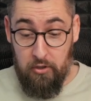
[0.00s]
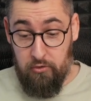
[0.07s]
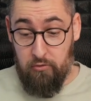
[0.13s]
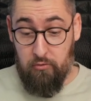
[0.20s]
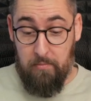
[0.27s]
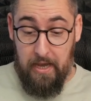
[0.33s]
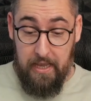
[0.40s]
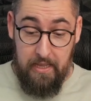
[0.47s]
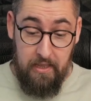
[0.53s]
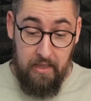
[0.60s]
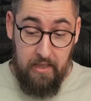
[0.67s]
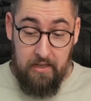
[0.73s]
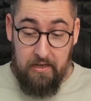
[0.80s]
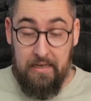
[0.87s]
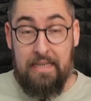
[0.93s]
you might
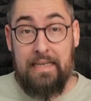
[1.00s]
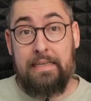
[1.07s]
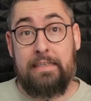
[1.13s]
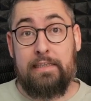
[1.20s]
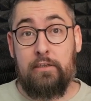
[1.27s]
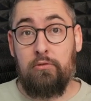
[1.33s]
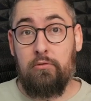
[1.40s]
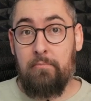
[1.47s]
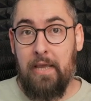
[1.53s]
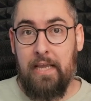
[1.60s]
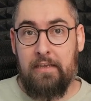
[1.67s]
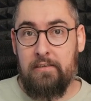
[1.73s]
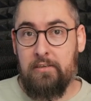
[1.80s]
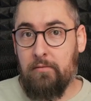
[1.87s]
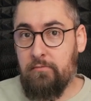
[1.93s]
need to
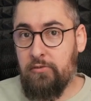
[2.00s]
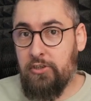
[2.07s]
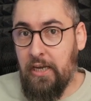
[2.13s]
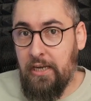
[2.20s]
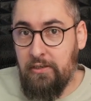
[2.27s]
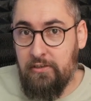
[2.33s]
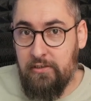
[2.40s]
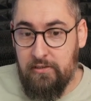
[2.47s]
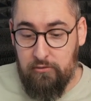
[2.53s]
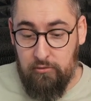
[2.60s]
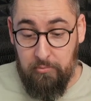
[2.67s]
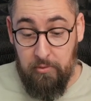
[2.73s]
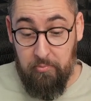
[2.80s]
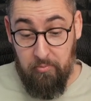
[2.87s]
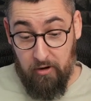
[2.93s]
make some changes to
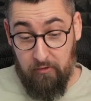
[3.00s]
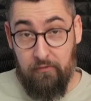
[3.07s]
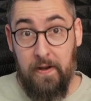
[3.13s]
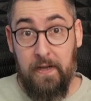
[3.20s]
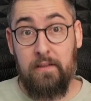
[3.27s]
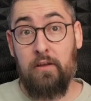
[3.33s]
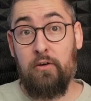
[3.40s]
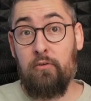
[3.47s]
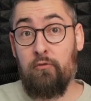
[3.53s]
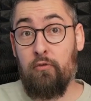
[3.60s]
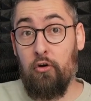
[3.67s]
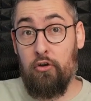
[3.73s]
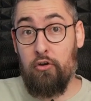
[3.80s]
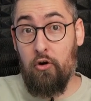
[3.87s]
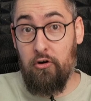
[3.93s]
be perfect
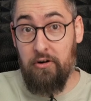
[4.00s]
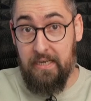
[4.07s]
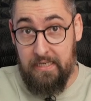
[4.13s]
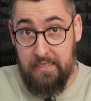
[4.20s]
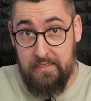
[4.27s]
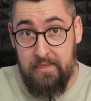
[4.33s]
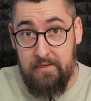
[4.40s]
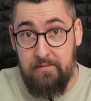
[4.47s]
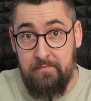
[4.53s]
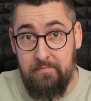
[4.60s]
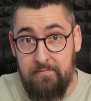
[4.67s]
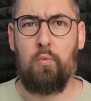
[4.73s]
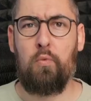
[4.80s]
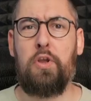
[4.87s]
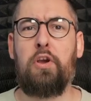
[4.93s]
for your needs.
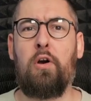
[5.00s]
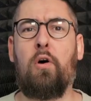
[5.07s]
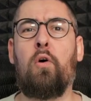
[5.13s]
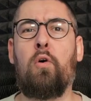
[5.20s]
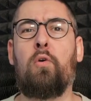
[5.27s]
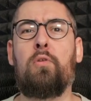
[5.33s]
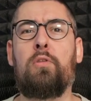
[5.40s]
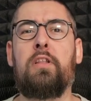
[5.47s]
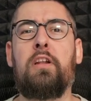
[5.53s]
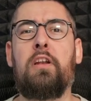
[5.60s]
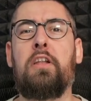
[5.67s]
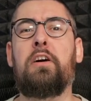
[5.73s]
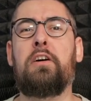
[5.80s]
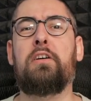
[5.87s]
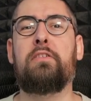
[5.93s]
We all
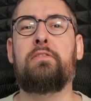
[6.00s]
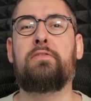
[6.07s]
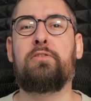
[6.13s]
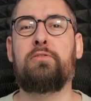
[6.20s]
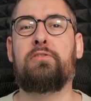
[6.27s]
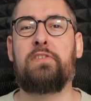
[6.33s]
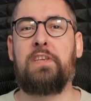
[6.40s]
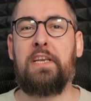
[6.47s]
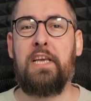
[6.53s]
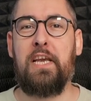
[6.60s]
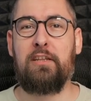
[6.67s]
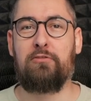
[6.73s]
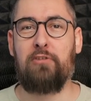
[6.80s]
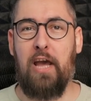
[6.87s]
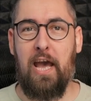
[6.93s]
love to see
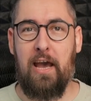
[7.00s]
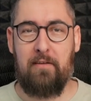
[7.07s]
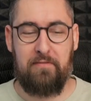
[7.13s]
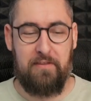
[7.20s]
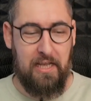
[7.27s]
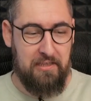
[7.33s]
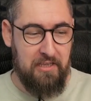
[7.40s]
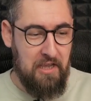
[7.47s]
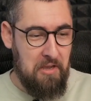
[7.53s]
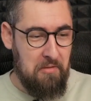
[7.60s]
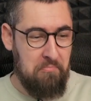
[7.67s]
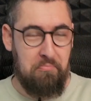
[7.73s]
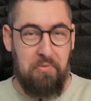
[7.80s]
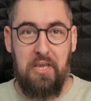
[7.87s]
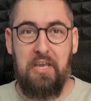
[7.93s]
and to have that
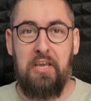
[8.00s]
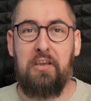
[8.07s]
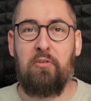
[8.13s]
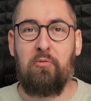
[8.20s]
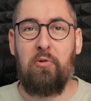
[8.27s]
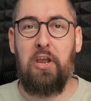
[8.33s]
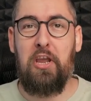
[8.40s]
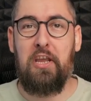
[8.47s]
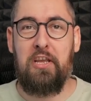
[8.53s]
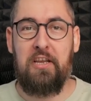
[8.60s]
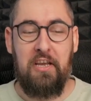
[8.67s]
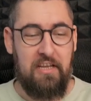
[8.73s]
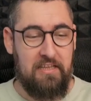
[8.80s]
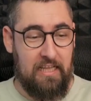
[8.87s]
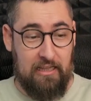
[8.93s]
big rig
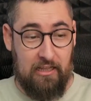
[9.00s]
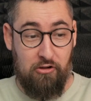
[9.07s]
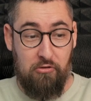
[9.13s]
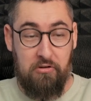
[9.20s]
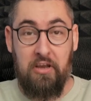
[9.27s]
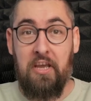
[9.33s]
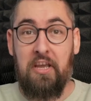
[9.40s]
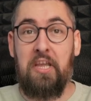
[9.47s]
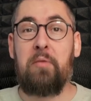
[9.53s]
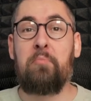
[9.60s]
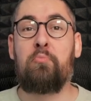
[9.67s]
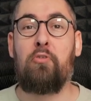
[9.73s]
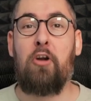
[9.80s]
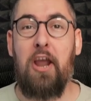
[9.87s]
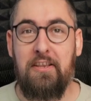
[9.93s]
that look
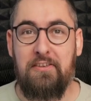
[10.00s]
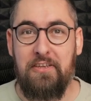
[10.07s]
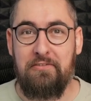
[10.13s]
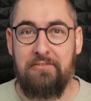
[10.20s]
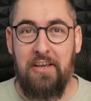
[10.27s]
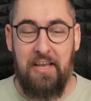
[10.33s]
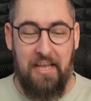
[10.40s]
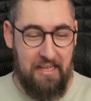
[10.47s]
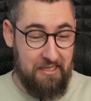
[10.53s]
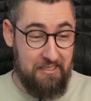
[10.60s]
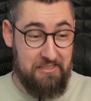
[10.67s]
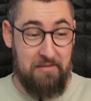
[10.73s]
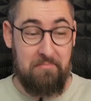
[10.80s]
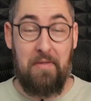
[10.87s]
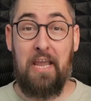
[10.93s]
impressive and
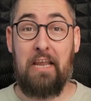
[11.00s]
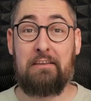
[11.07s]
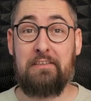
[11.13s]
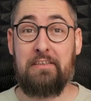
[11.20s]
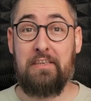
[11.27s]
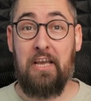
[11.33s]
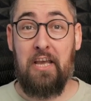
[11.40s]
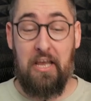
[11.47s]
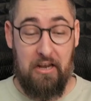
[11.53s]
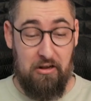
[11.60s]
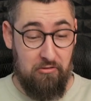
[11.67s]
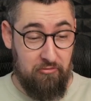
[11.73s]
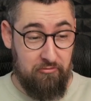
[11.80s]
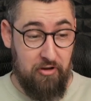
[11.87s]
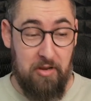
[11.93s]
it's amazing and
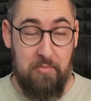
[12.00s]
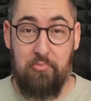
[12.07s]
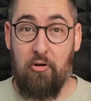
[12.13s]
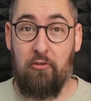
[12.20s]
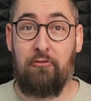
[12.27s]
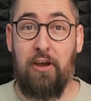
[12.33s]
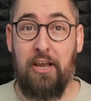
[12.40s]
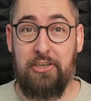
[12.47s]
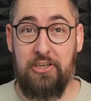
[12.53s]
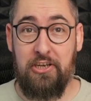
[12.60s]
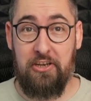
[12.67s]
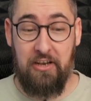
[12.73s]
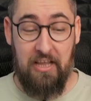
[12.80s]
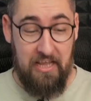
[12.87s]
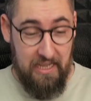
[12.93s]
look very
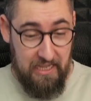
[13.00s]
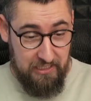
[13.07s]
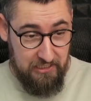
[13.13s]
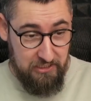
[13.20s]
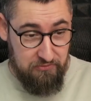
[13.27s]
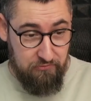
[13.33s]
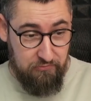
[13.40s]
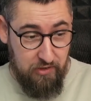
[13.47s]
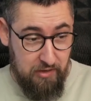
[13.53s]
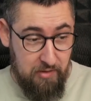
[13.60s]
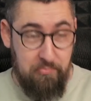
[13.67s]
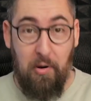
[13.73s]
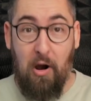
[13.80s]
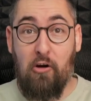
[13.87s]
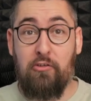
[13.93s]
professional and it's very
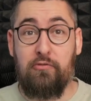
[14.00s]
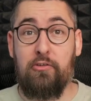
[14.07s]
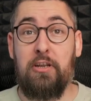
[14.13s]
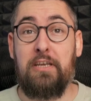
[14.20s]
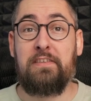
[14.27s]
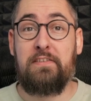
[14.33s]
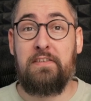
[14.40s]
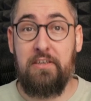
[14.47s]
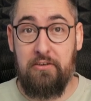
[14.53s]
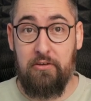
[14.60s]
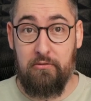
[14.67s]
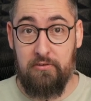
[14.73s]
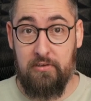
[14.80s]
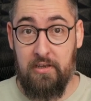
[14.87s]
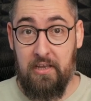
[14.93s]
powerful and
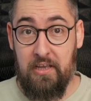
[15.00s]
serious.